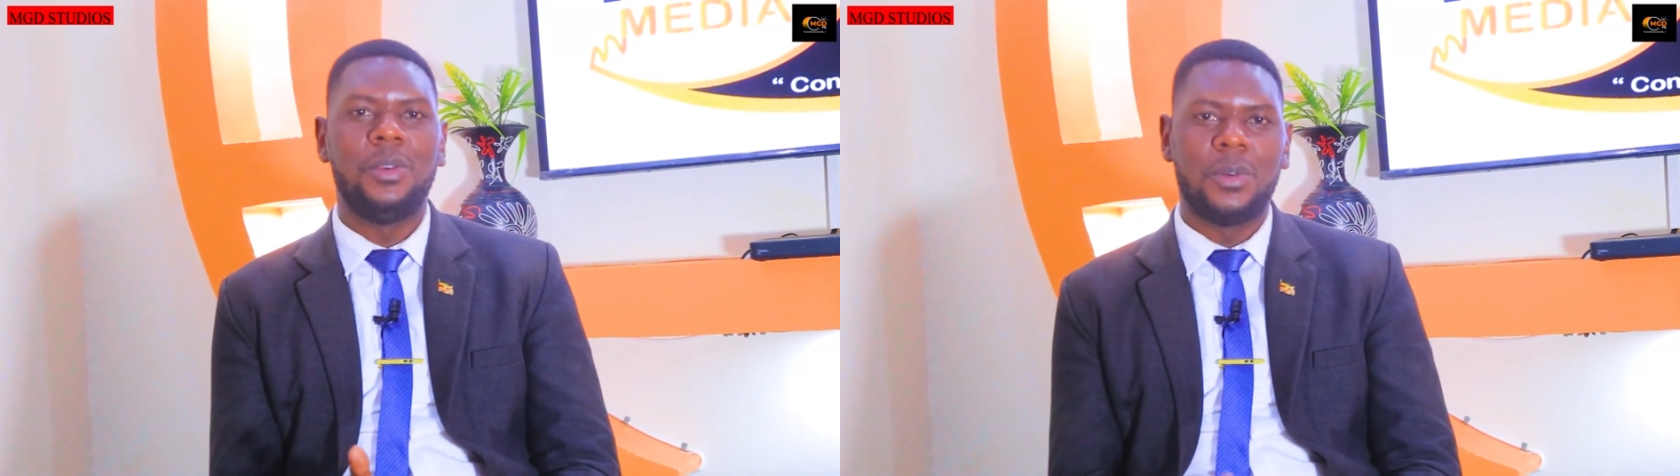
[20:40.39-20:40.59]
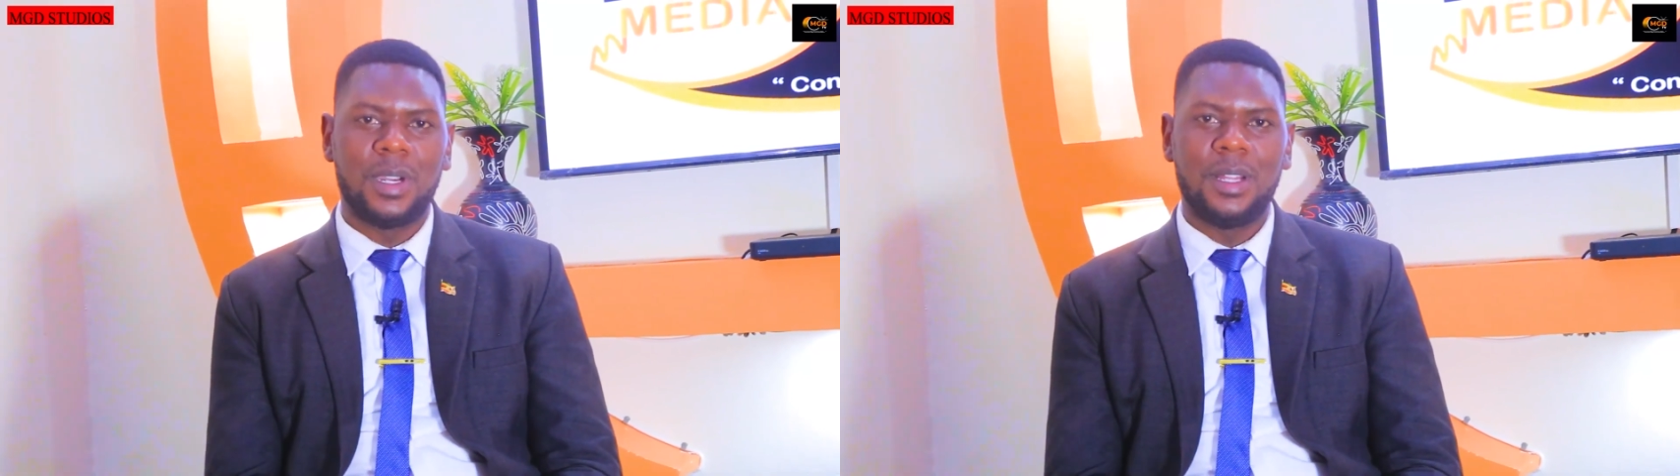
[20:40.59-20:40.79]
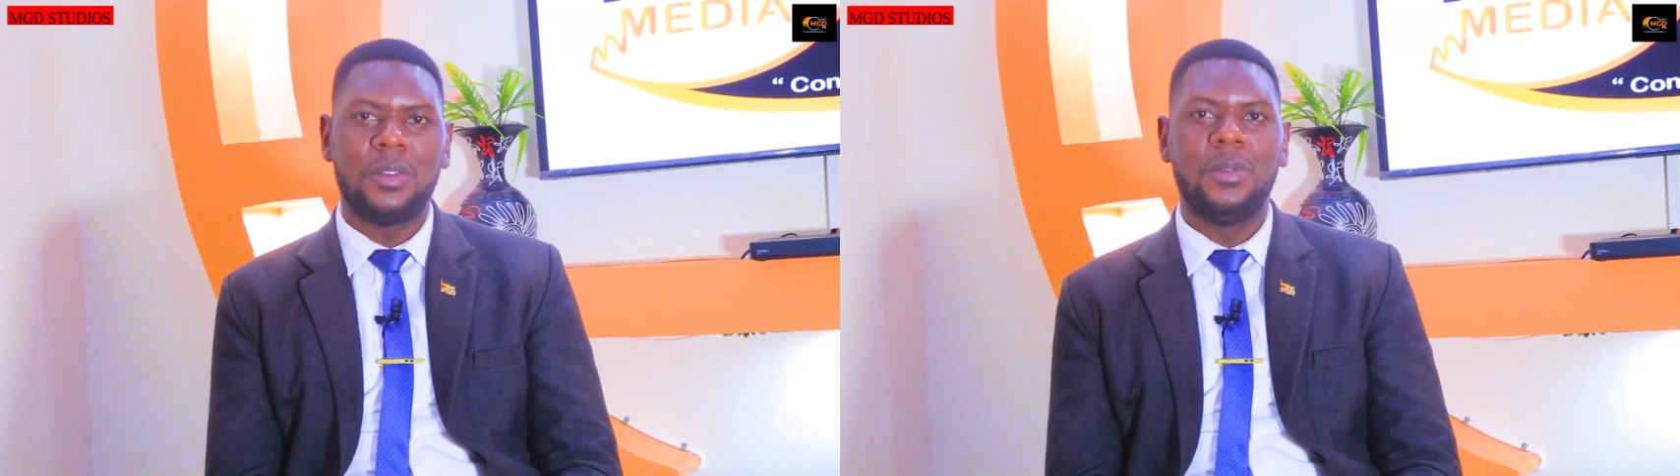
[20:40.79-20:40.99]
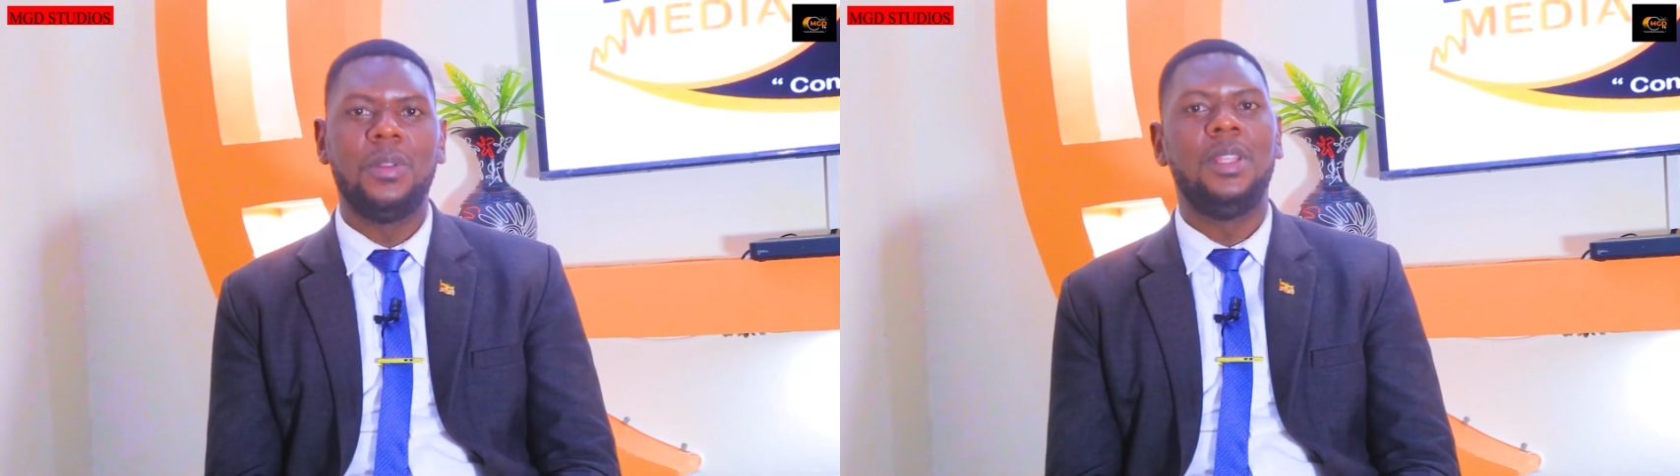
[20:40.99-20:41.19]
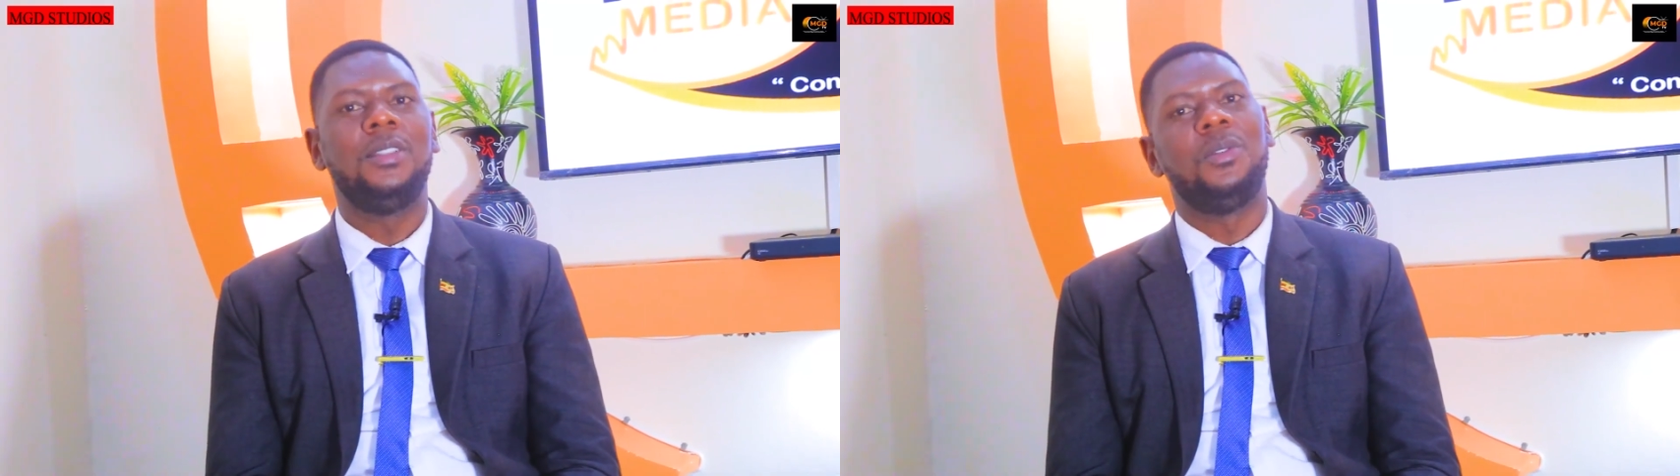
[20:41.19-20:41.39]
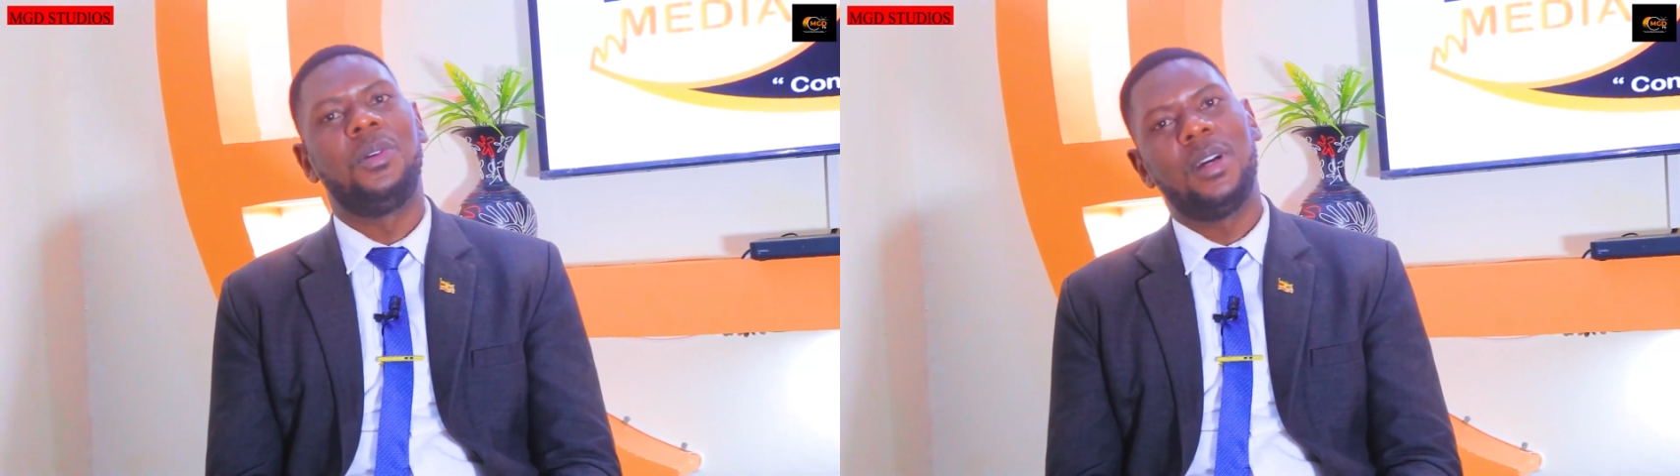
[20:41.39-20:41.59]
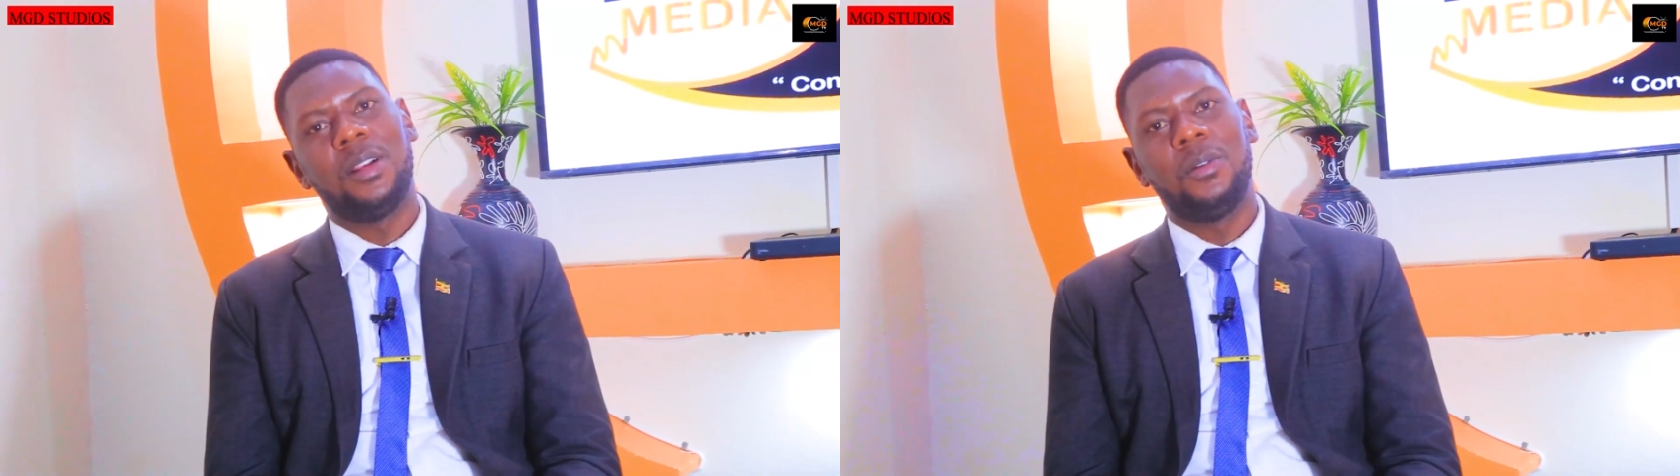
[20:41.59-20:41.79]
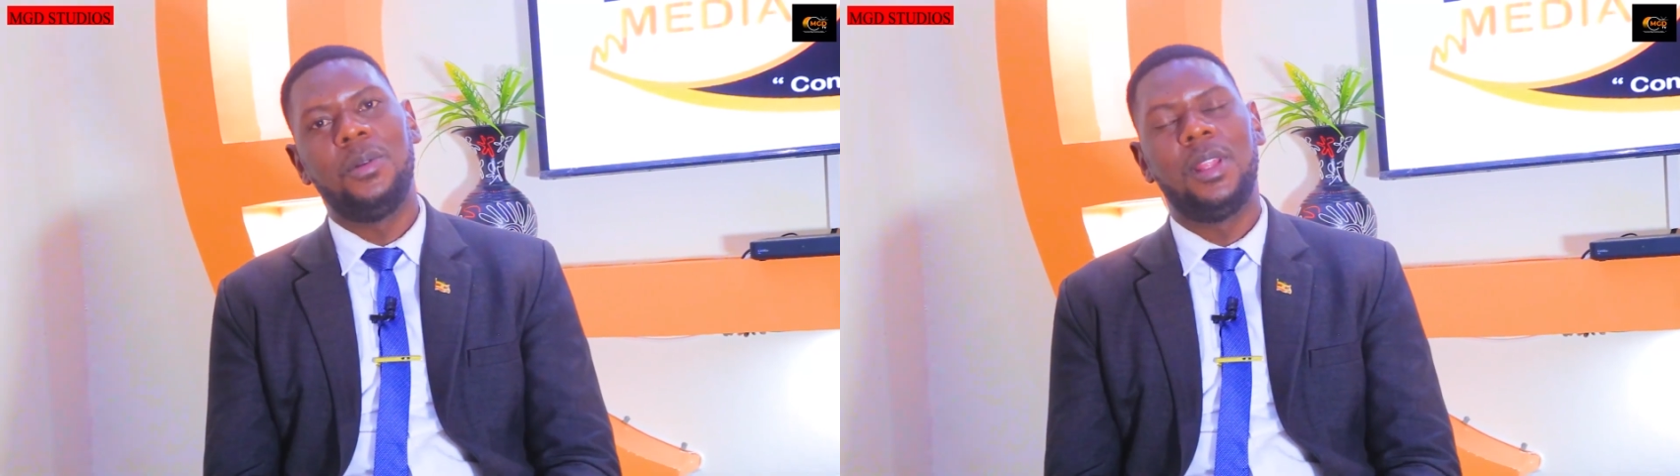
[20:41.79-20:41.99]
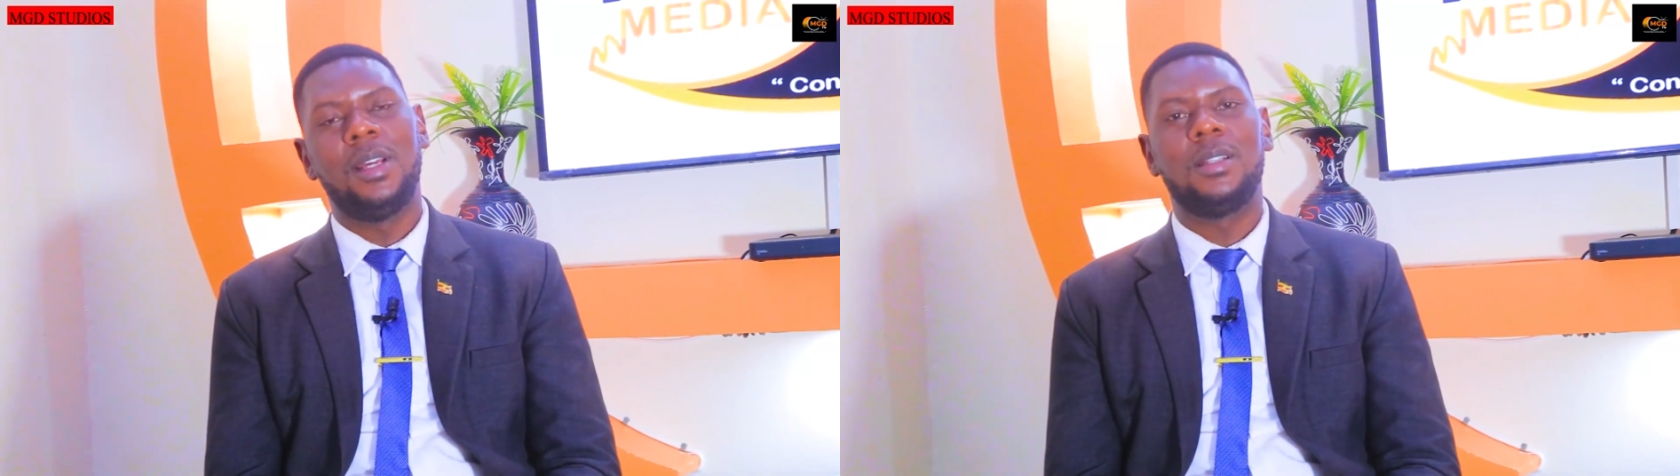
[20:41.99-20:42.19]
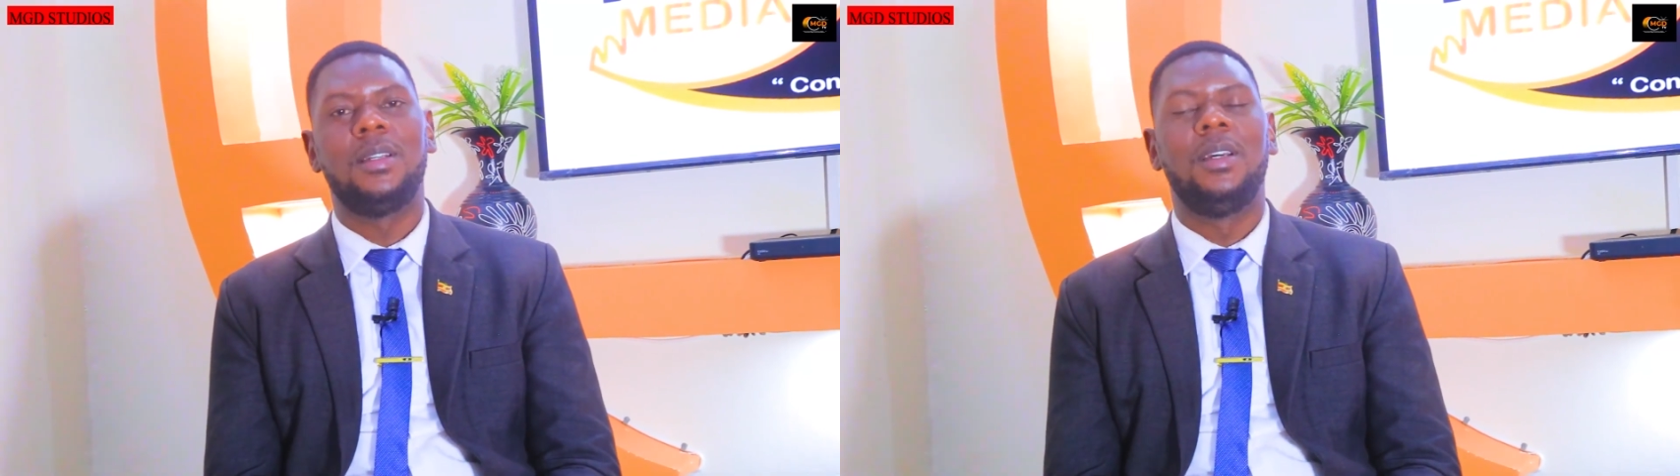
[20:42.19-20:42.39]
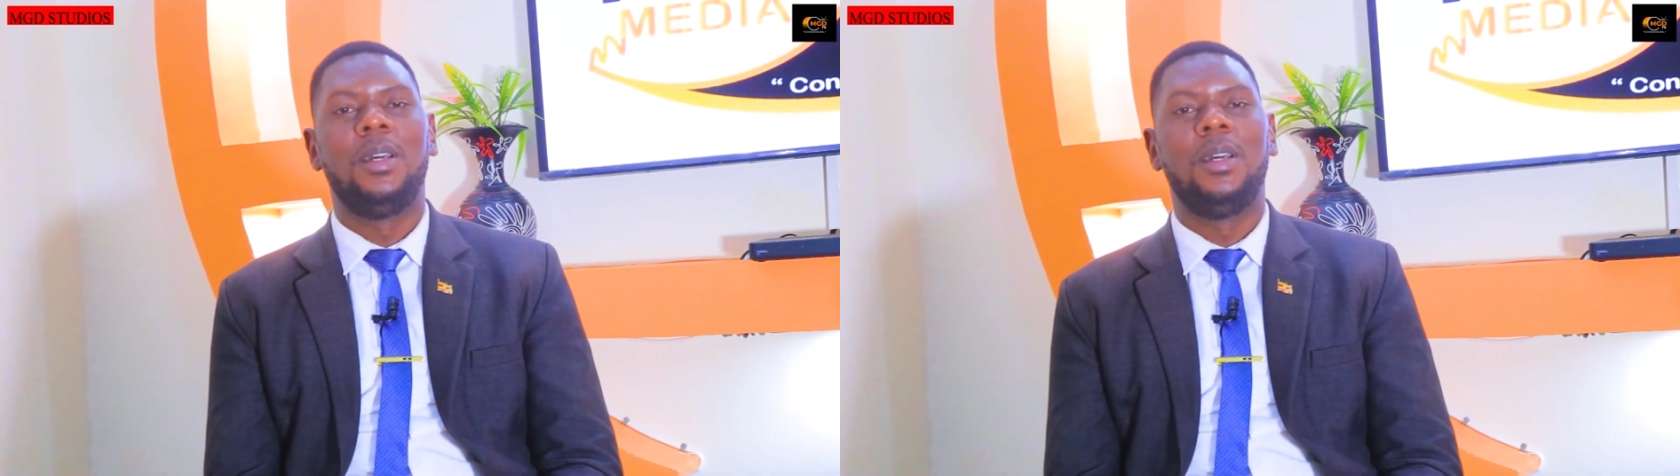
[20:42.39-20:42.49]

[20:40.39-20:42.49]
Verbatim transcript: you can't do this, you can't do that.